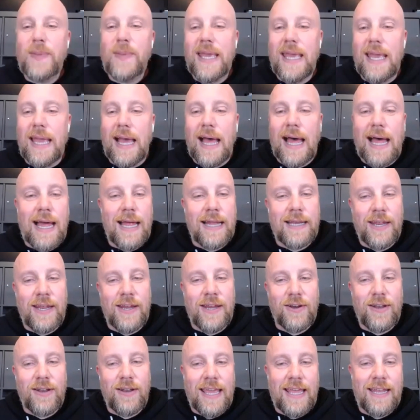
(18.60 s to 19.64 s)
to be on
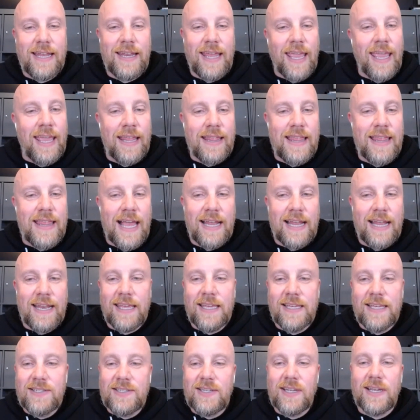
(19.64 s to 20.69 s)
here, Len, and that
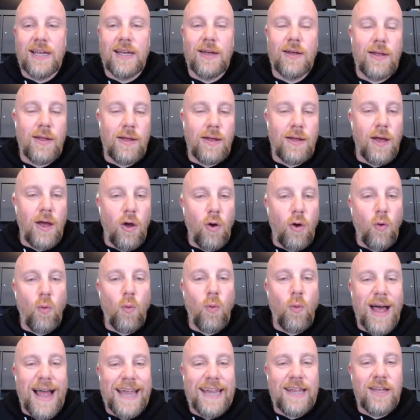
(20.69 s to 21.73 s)
is a
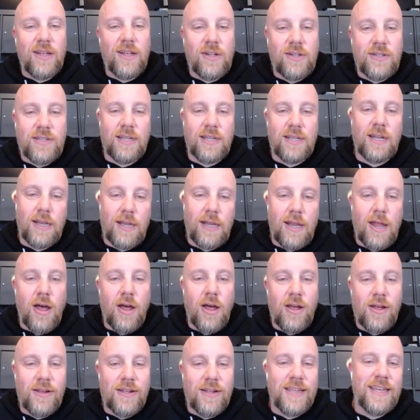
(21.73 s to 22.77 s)
wild,
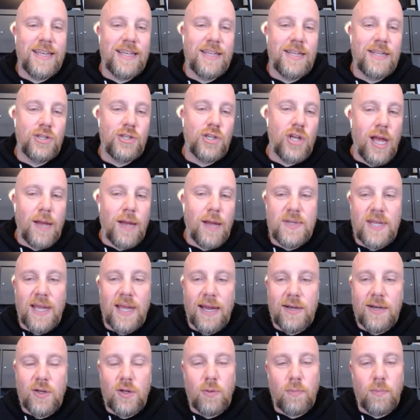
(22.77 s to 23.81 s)
long job
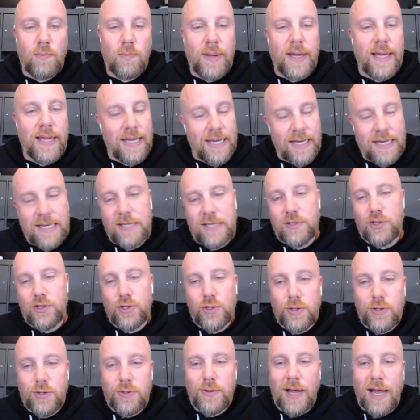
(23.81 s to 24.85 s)
title, but it is
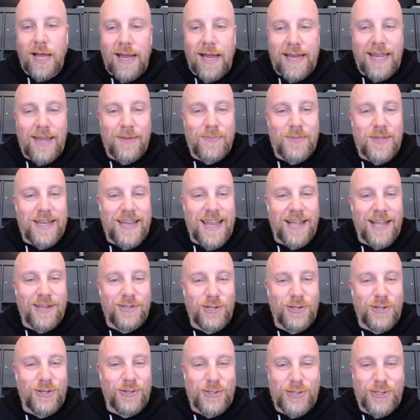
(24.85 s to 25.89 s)
true. I am the
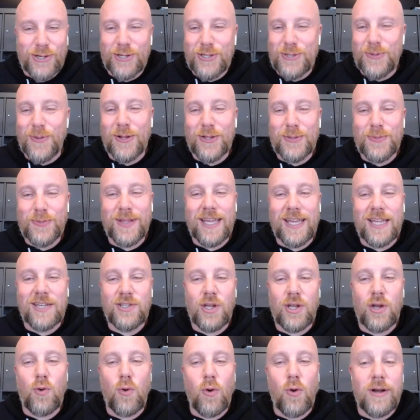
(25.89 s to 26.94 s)
National Church
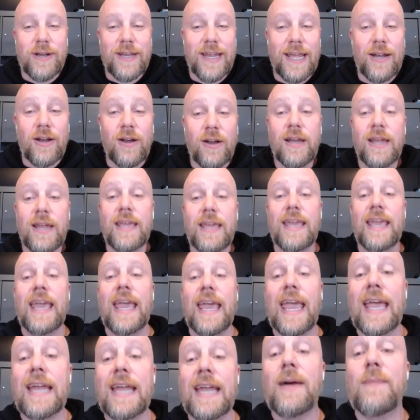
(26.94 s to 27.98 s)
Multiplication Coordinator,
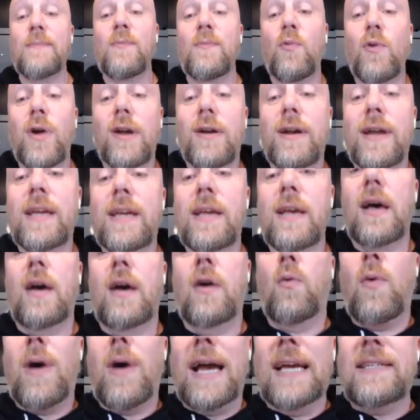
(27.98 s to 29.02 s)
and I'm wearing
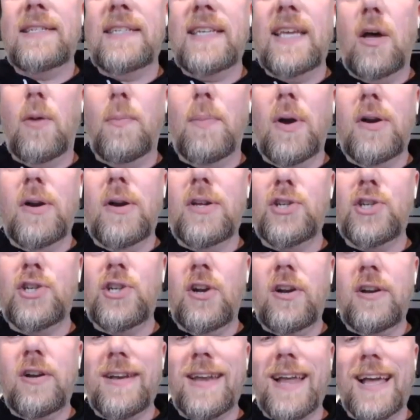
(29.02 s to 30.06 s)
a YC Alberta
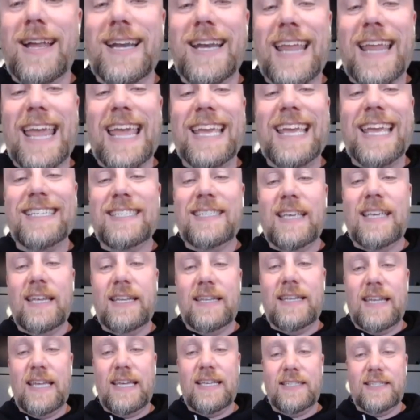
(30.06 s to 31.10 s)
shirt, not an
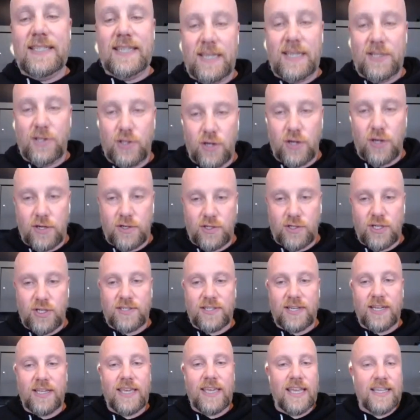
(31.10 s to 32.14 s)
ACDC shirt,
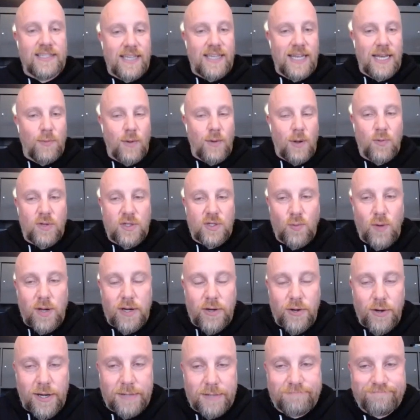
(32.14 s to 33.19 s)
just in case anyone was
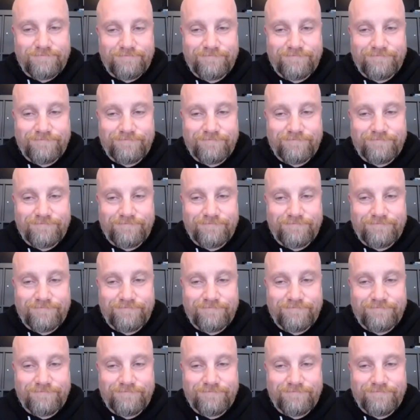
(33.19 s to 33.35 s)
wondering.